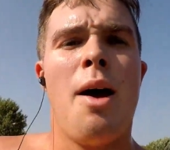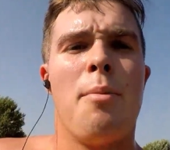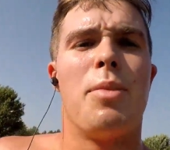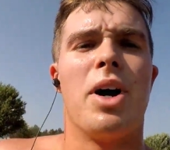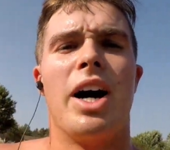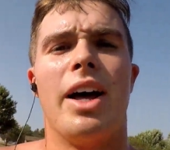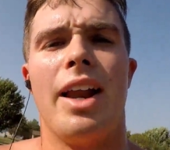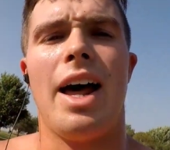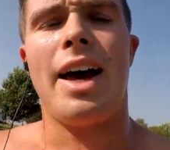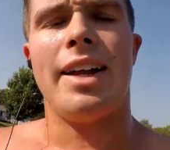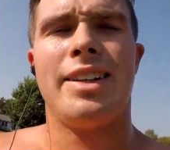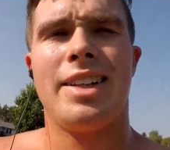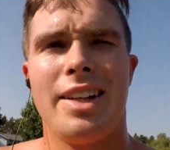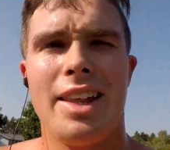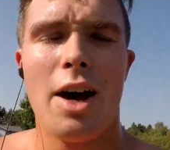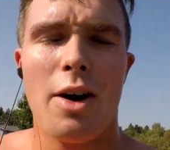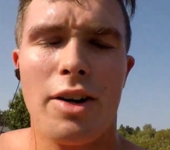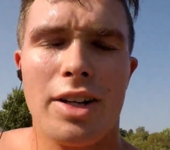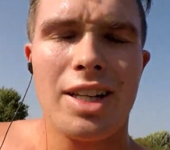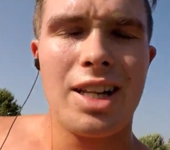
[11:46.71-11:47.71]
But I'd say
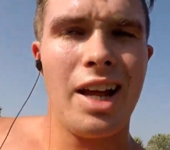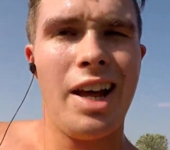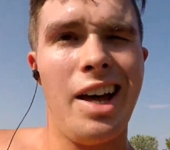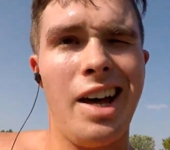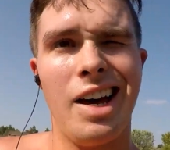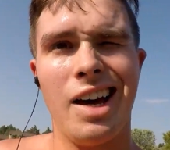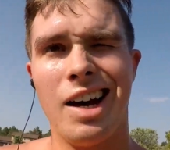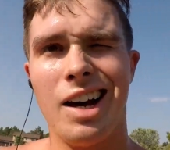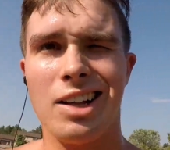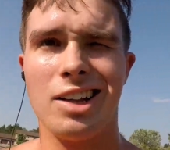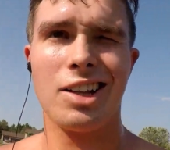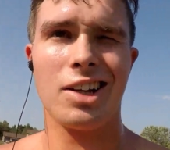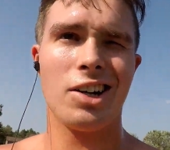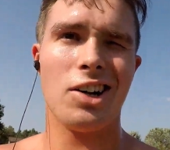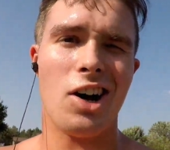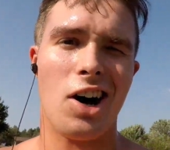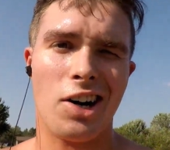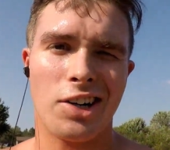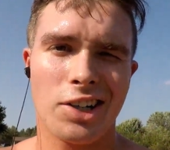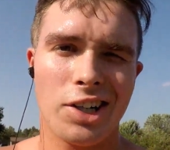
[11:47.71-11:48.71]
that was a
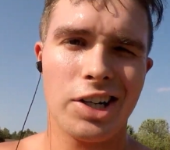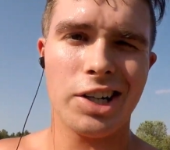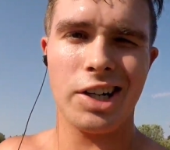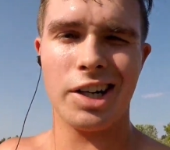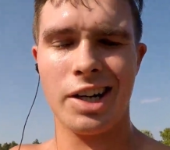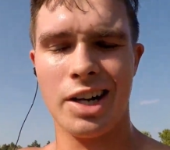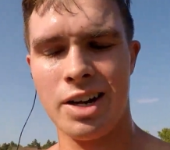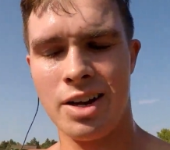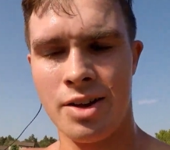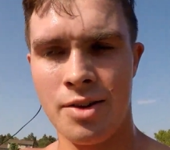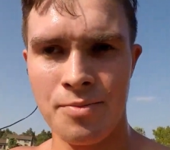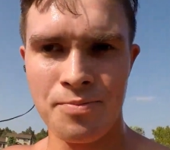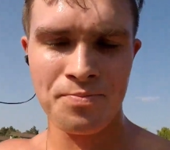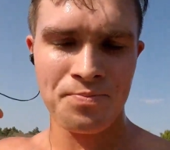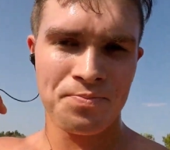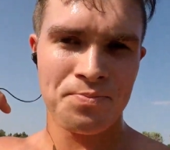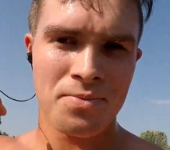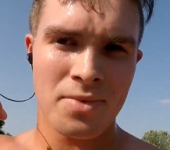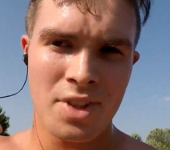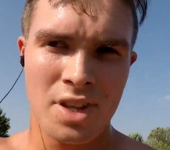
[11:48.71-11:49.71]
little under
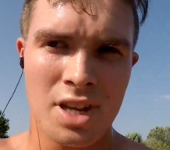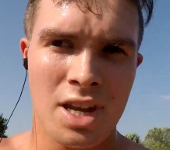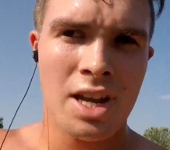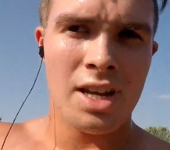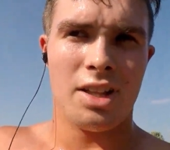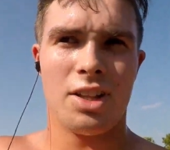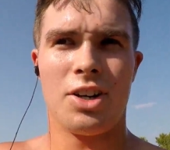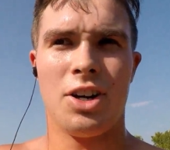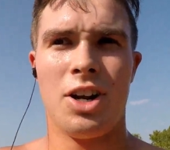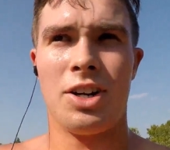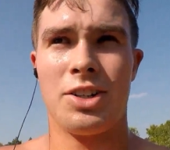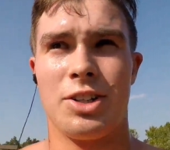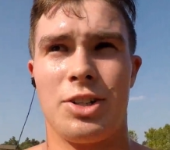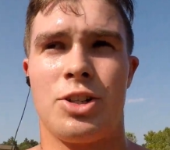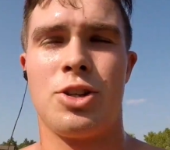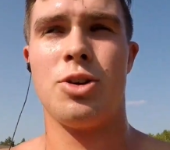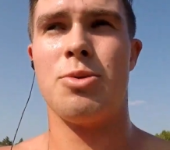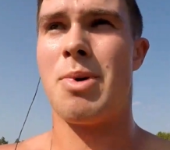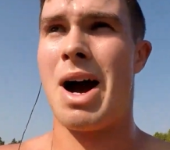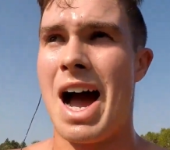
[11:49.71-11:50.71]
a little under
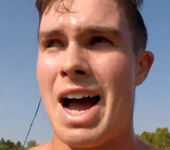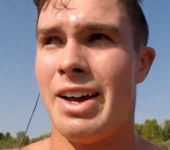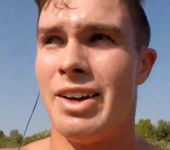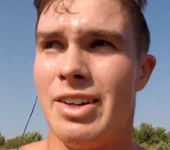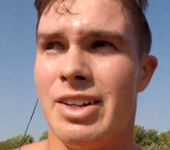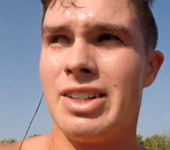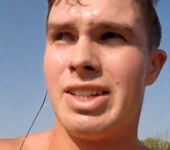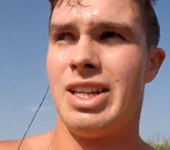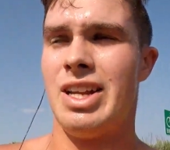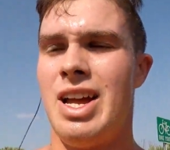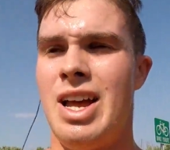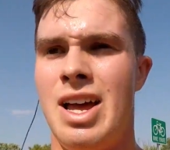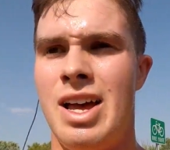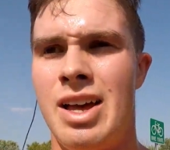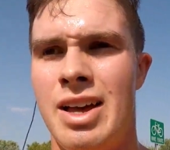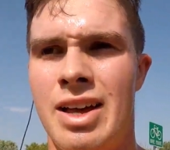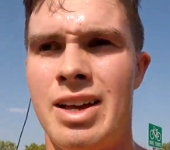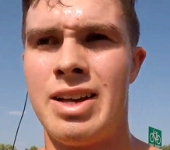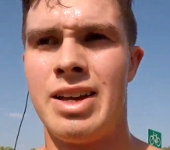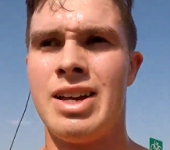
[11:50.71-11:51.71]
two miles,
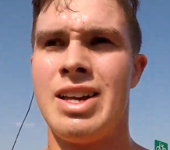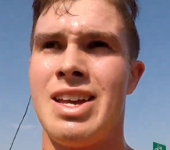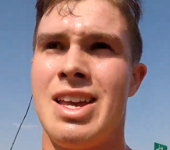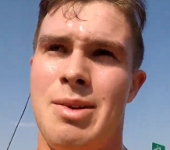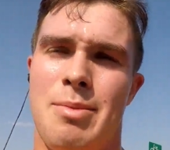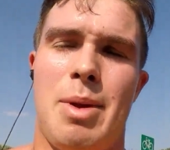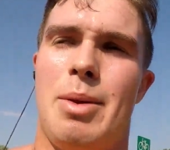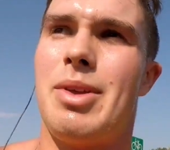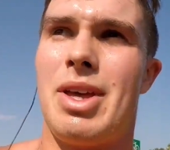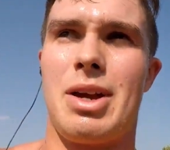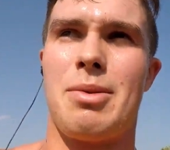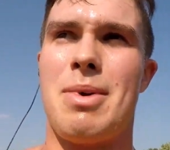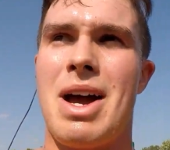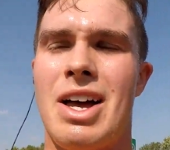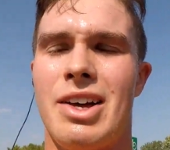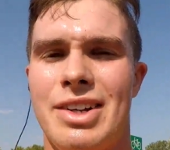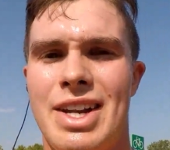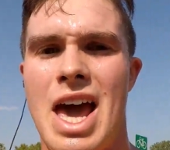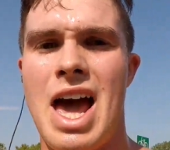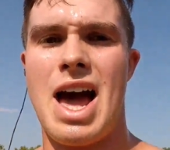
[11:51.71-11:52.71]
maybe like a
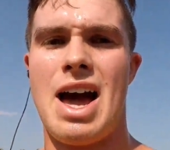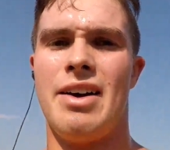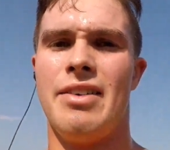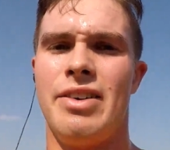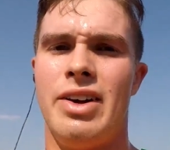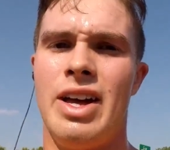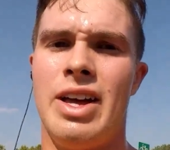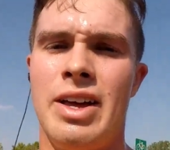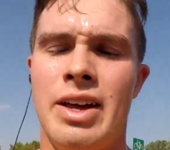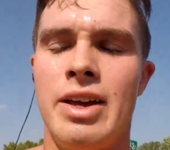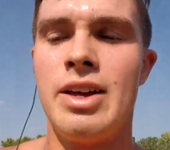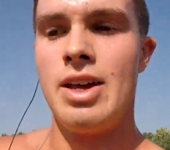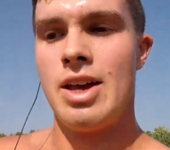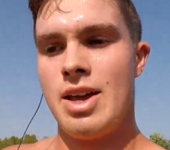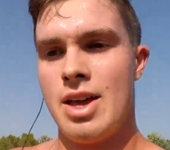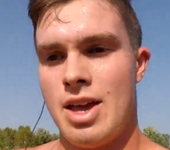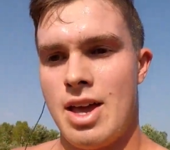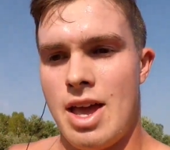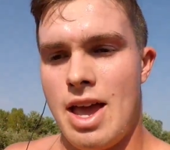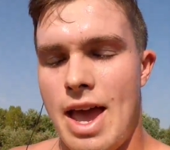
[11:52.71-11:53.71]
mile and a half.
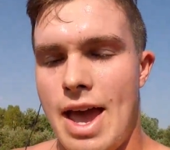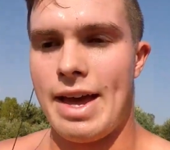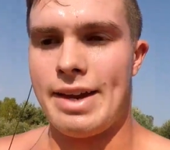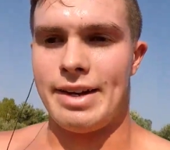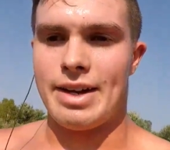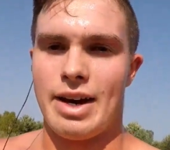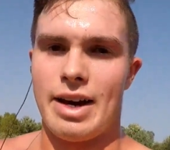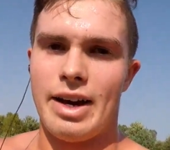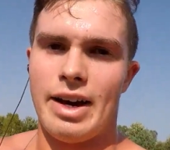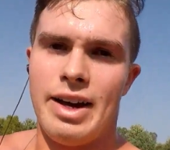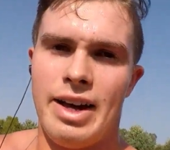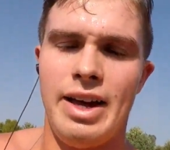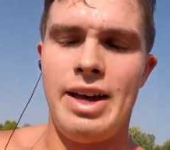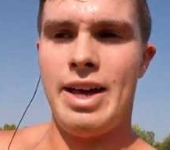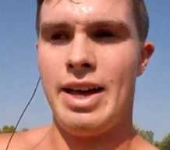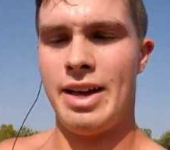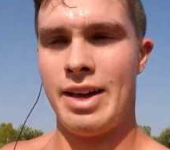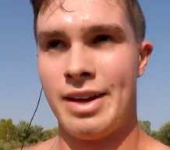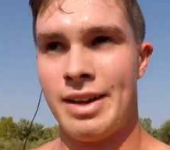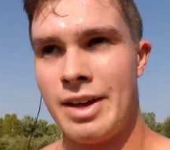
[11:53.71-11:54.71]
And uh,
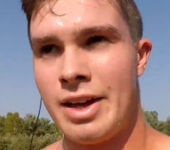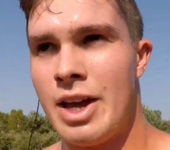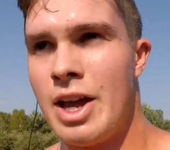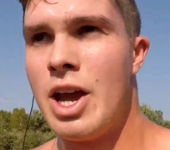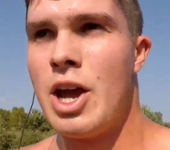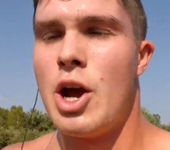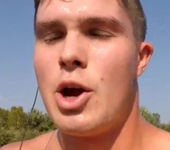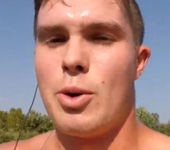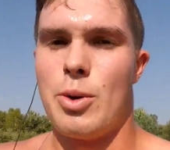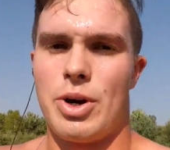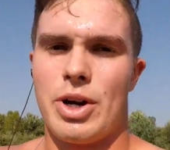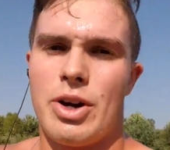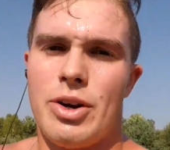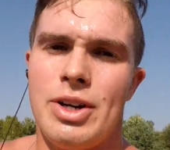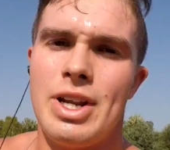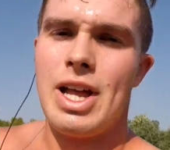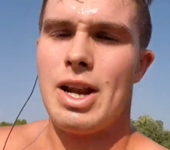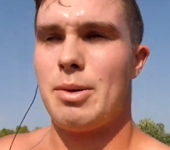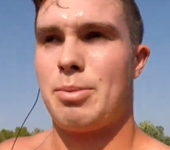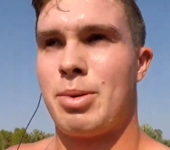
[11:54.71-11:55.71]
we were
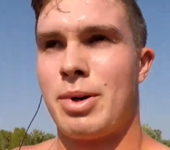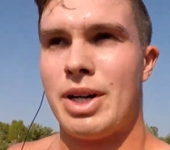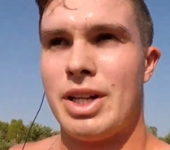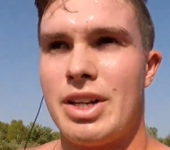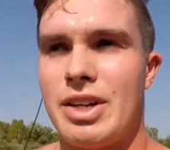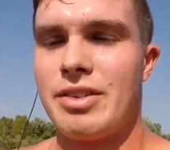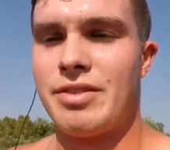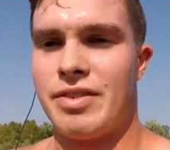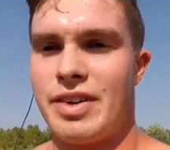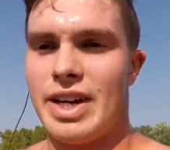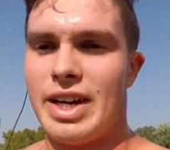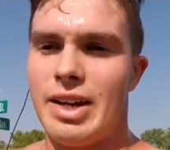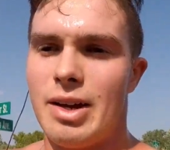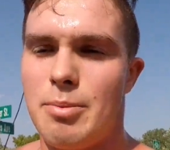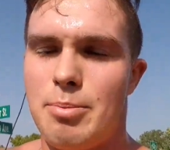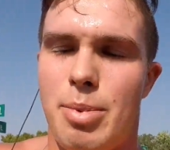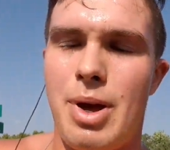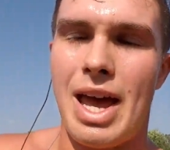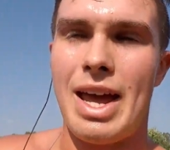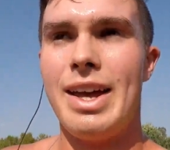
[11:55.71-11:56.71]
going at a pretty good
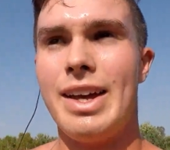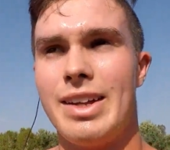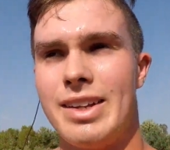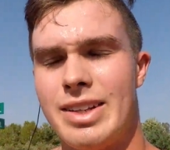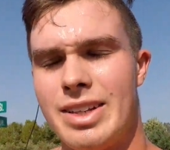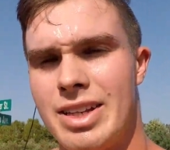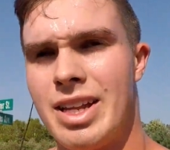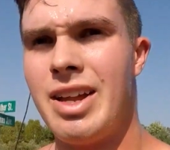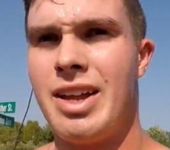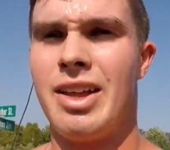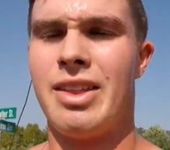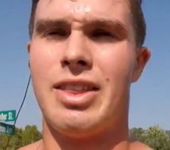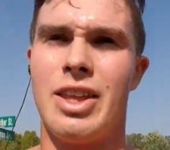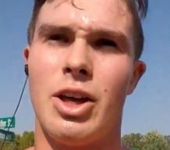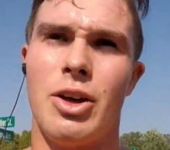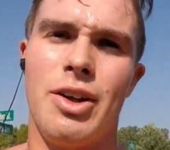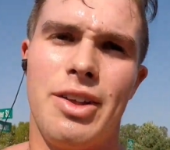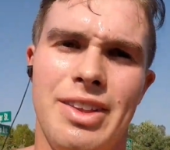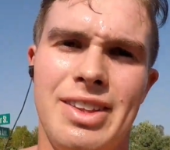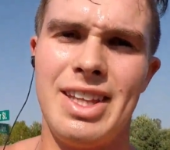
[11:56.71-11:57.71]
pace. The
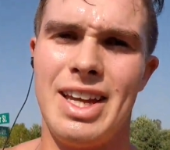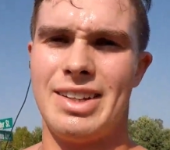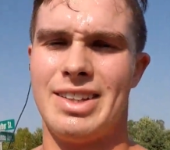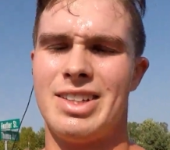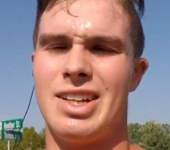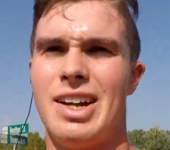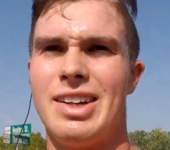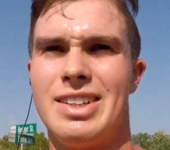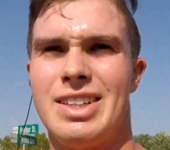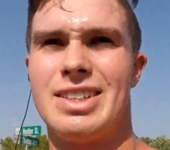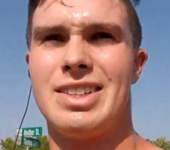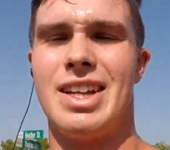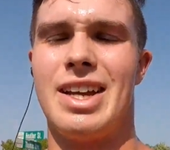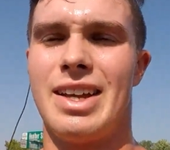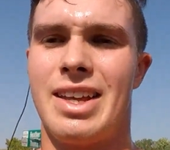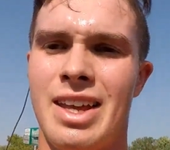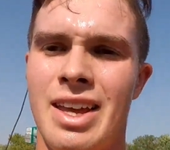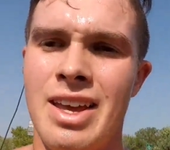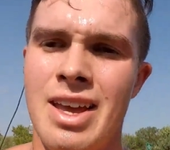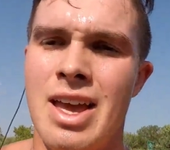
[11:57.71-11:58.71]
only thing that sucks is
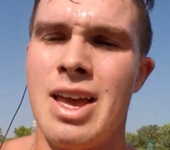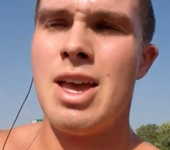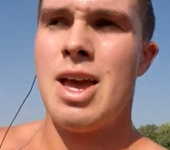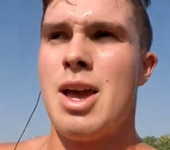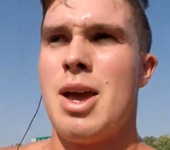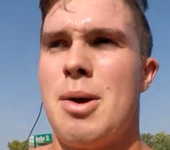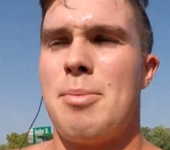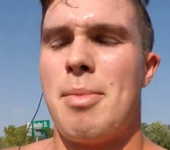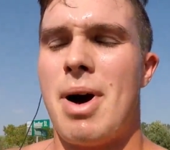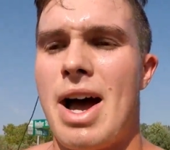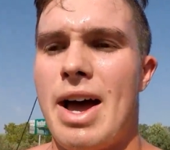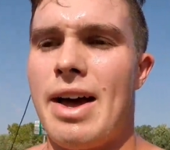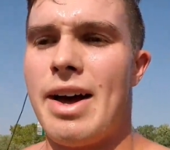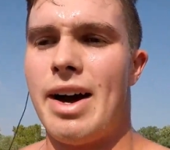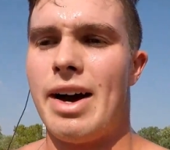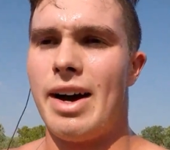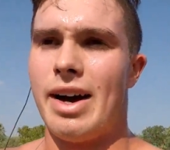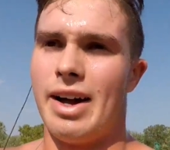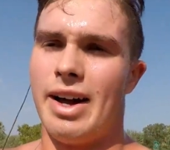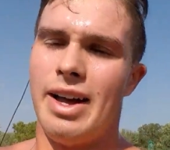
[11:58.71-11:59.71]
like my
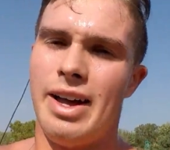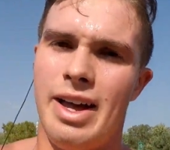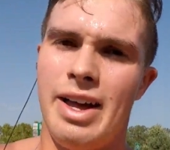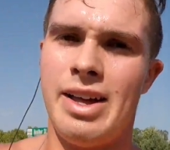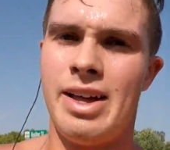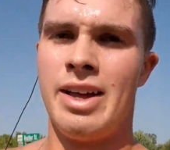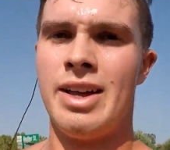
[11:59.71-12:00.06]
uh,